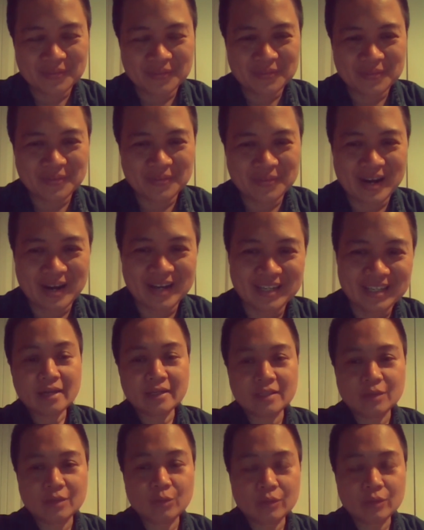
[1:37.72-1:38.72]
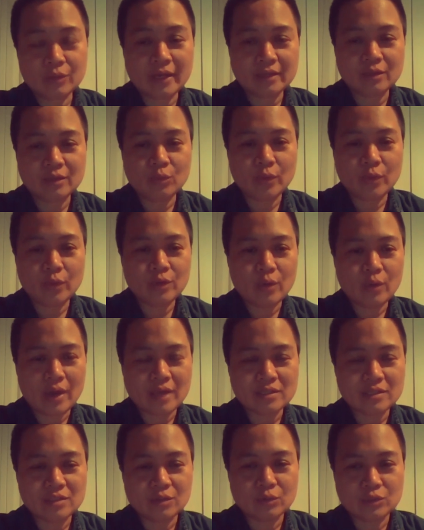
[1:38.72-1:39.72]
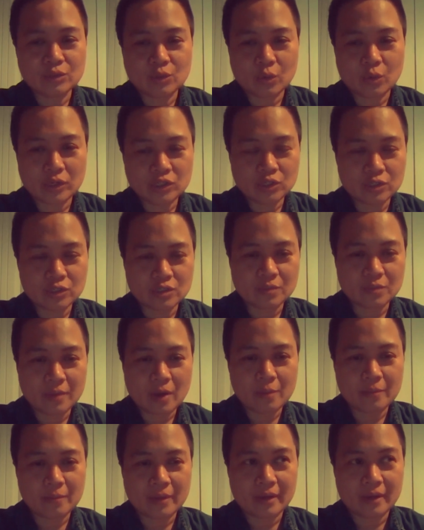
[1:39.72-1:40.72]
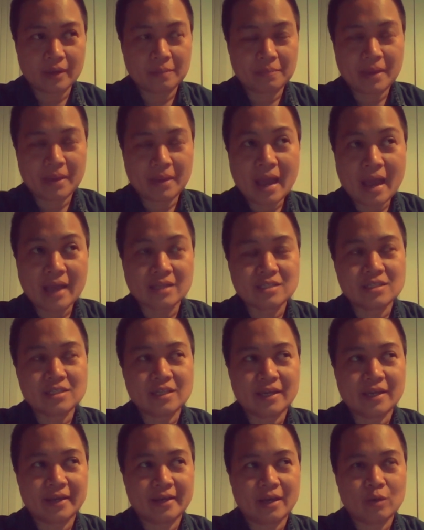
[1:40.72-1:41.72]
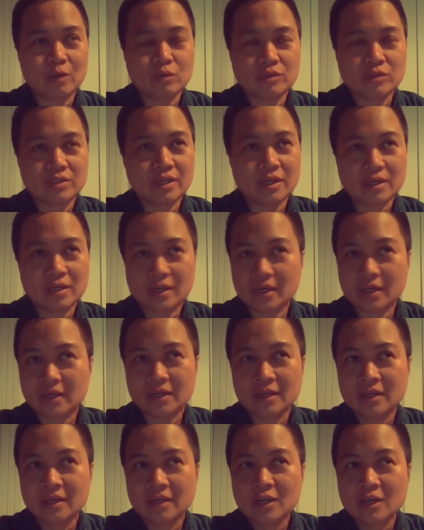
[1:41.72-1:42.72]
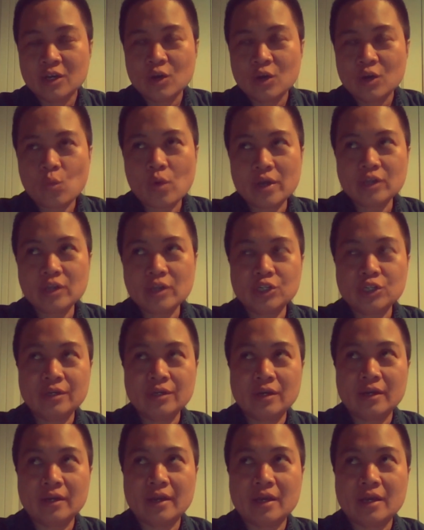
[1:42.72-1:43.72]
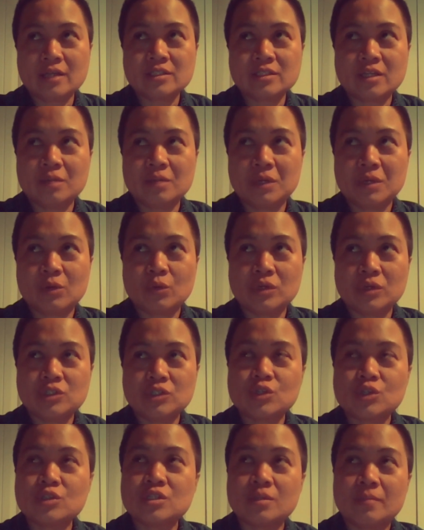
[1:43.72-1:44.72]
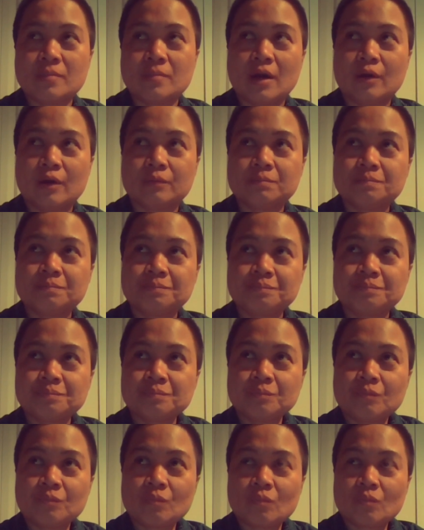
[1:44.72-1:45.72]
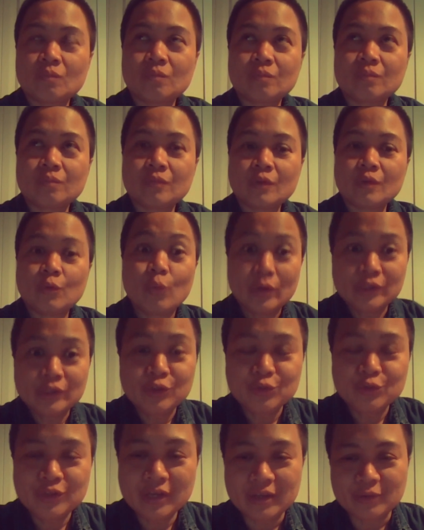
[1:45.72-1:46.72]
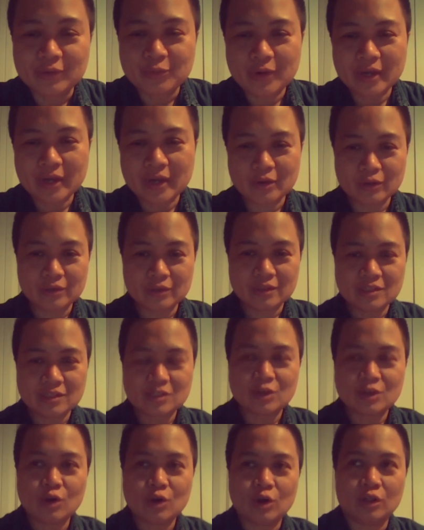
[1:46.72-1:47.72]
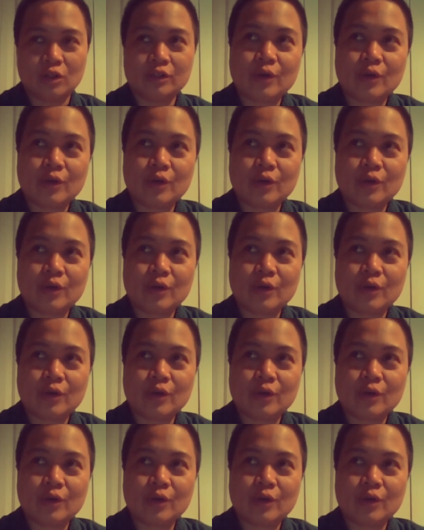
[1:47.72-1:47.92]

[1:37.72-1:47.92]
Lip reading: Right. Like the way you ask those questions about my past, like I was thinking, why is she not asking me questions about, well, you did right on this call.